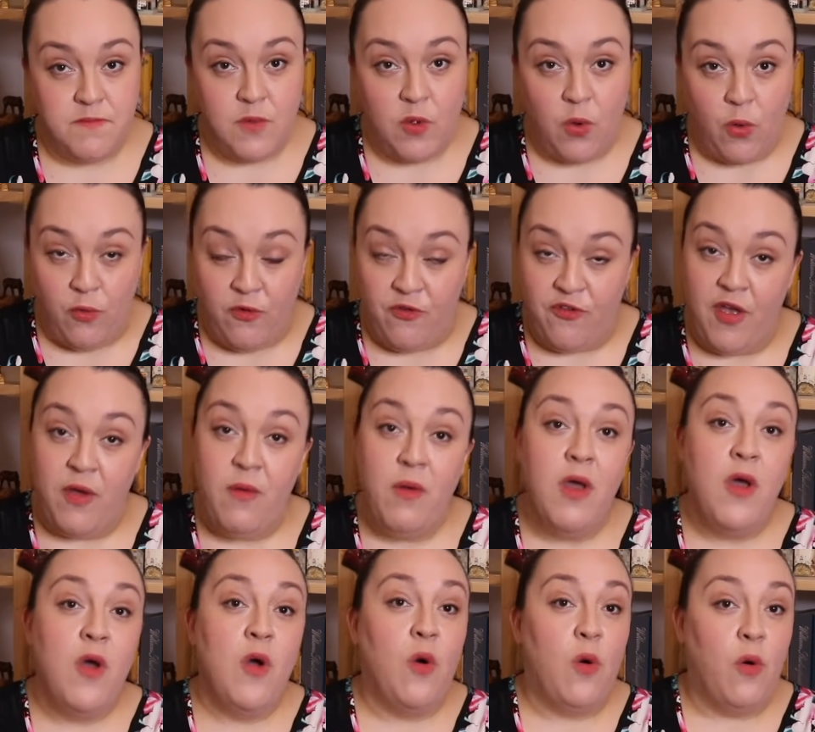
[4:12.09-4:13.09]
Also,
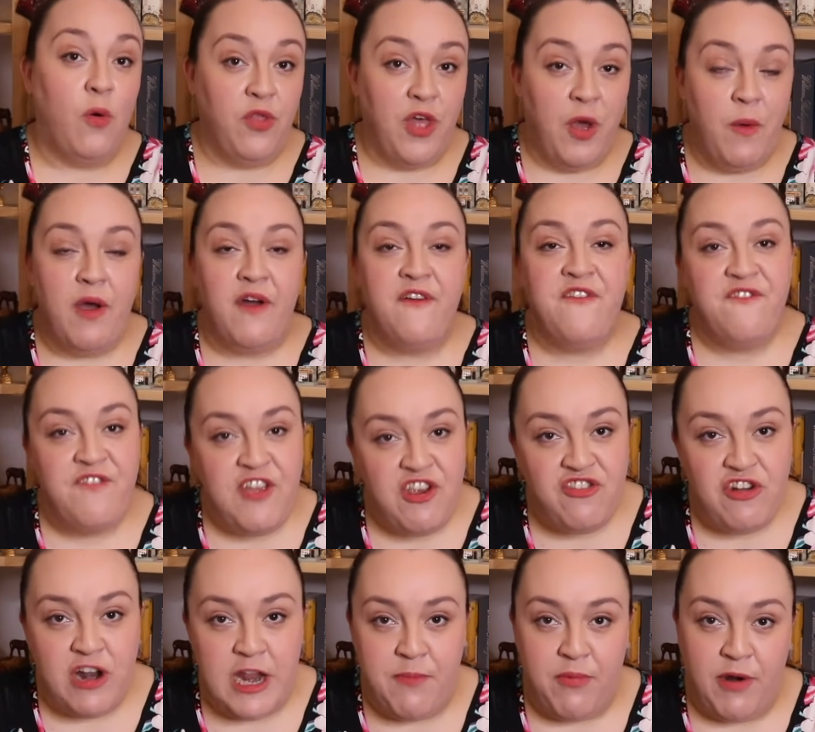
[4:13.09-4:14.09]
although
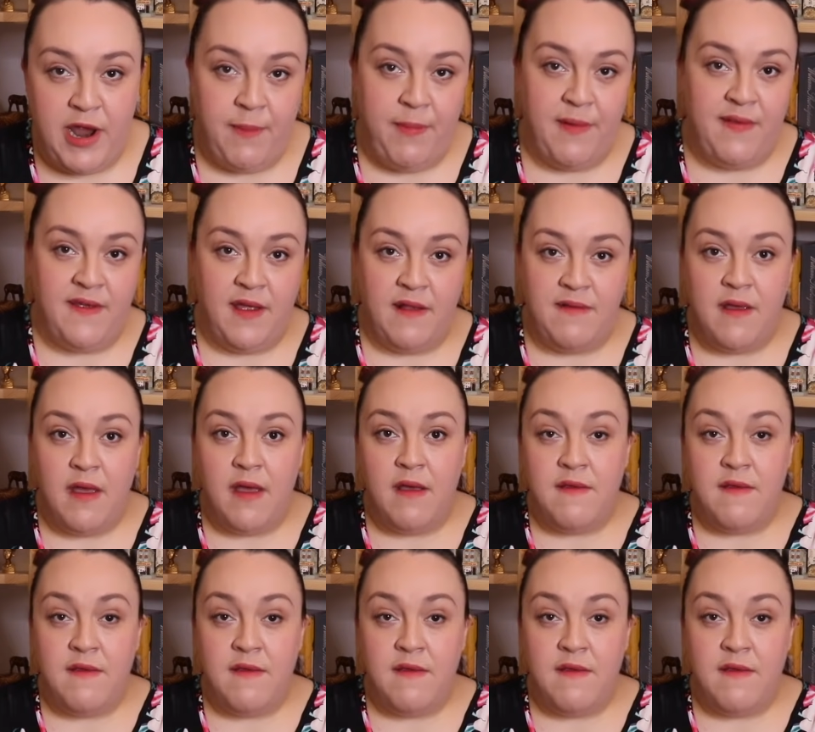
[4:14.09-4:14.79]
officially prohibited,